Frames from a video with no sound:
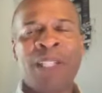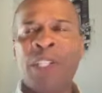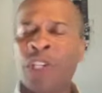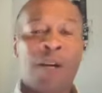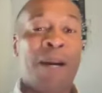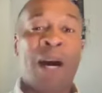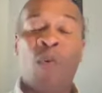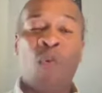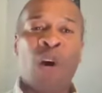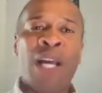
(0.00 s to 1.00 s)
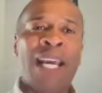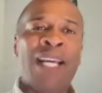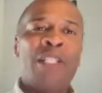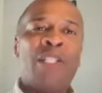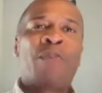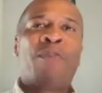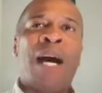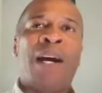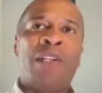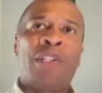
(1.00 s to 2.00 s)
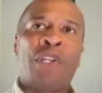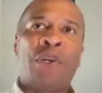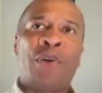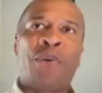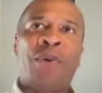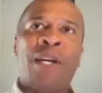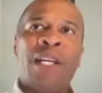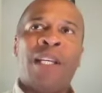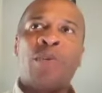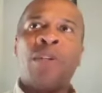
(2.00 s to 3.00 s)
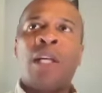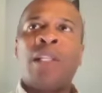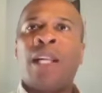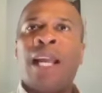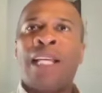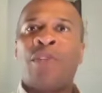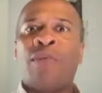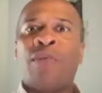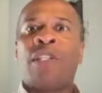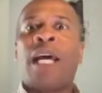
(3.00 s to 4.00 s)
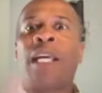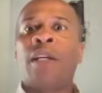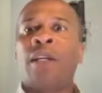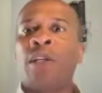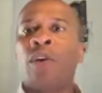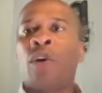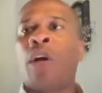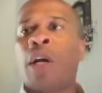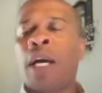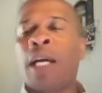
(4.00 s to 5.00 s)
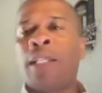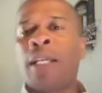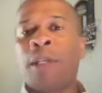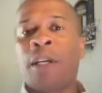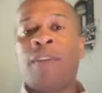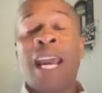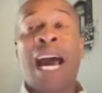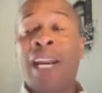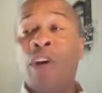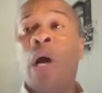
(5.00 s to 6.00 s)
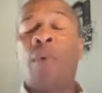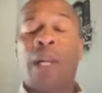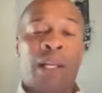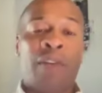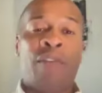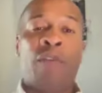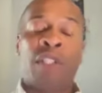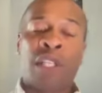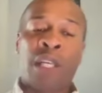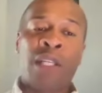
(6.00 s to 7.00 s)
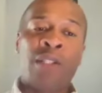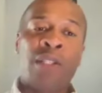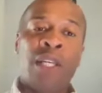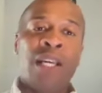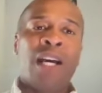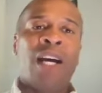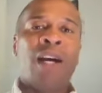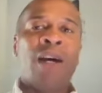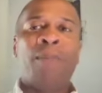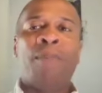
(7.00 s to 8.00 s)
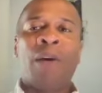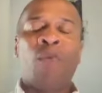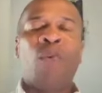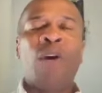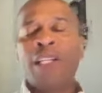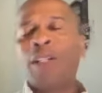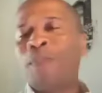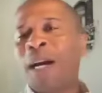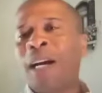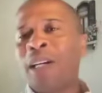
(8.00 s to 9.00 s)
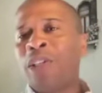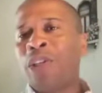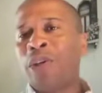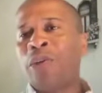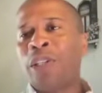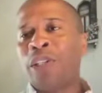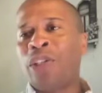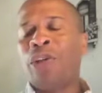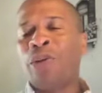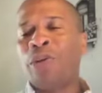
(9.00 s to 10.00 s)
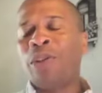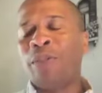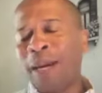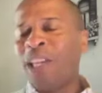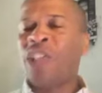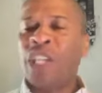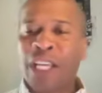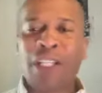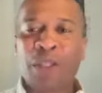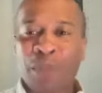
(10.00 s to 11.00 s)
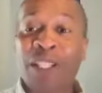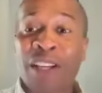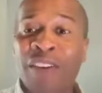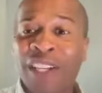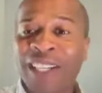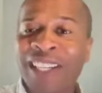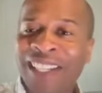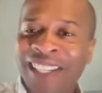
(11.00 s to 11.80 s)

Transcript: just talking about what inspired you. Because we talked on the last one of just like your concept of, hey, I know I want to live overseas, um, but what inspired you to choose Medellin specifically?